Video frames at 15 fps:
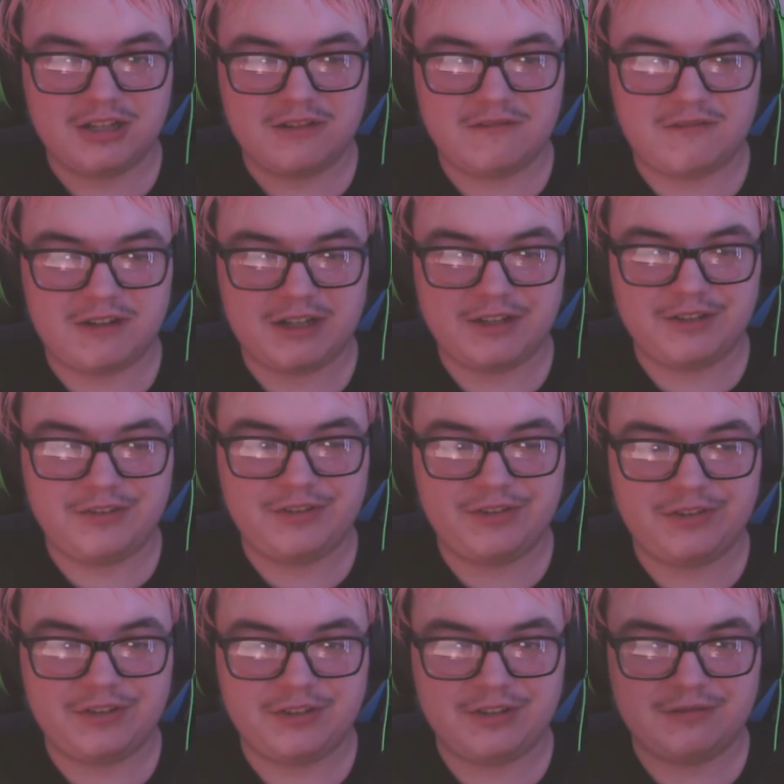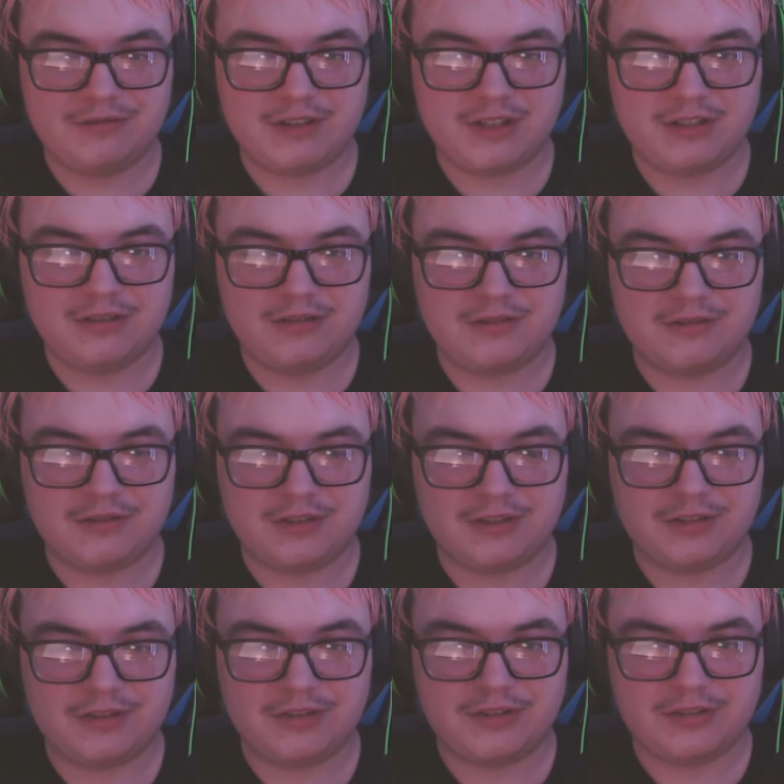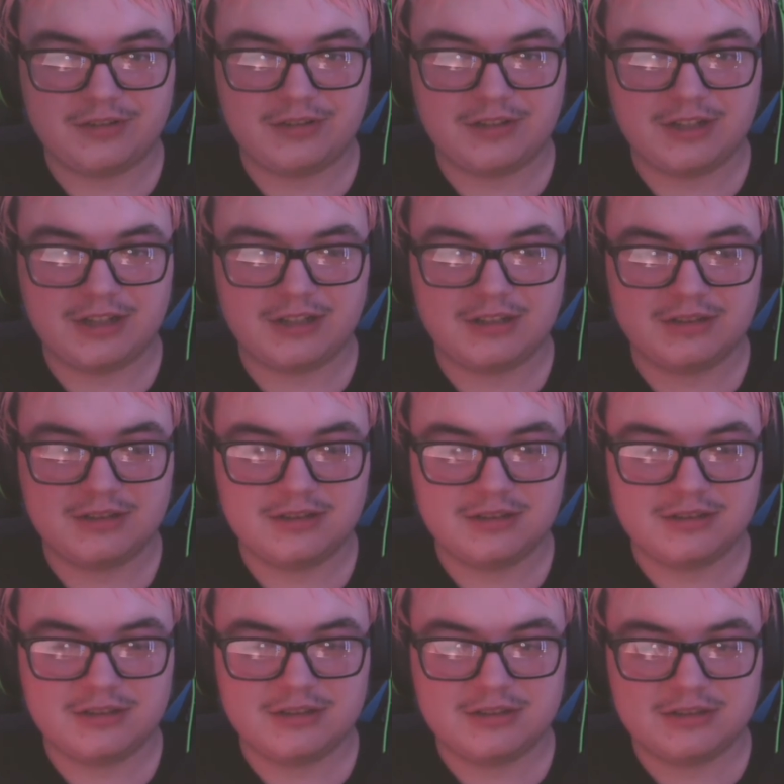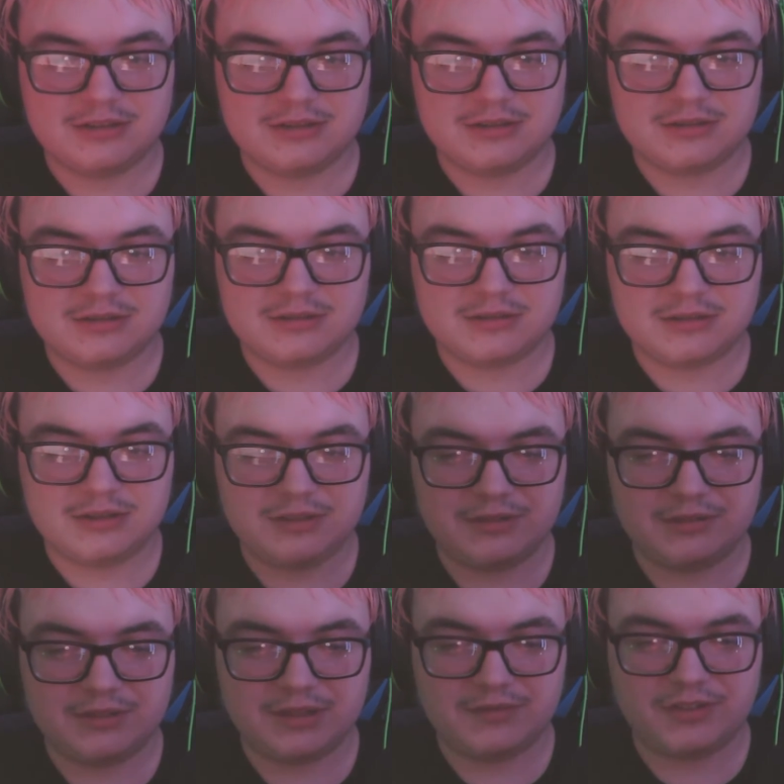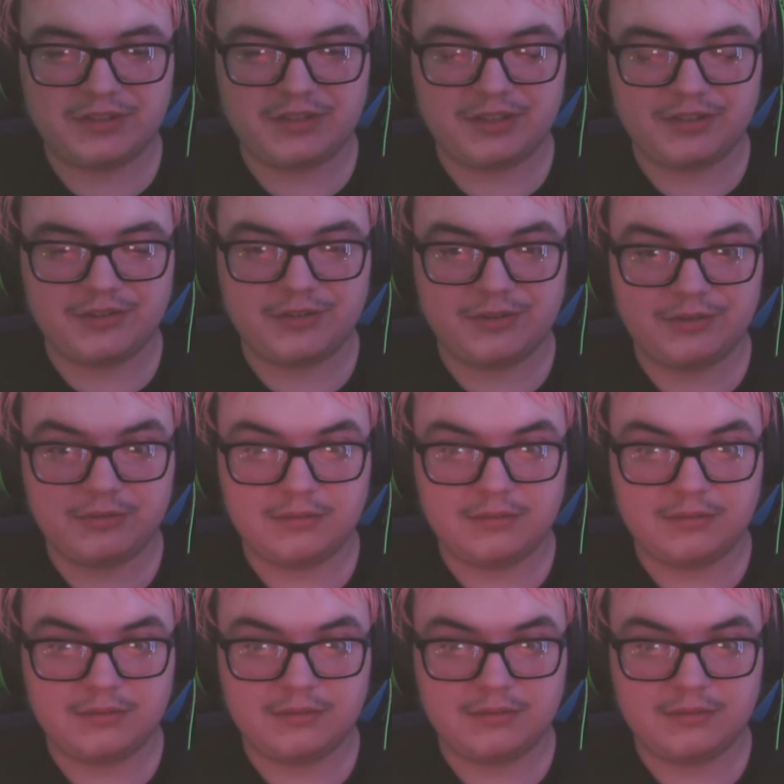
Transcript: Why is he? Why are you doing this? Yeah. You, you have a tail too.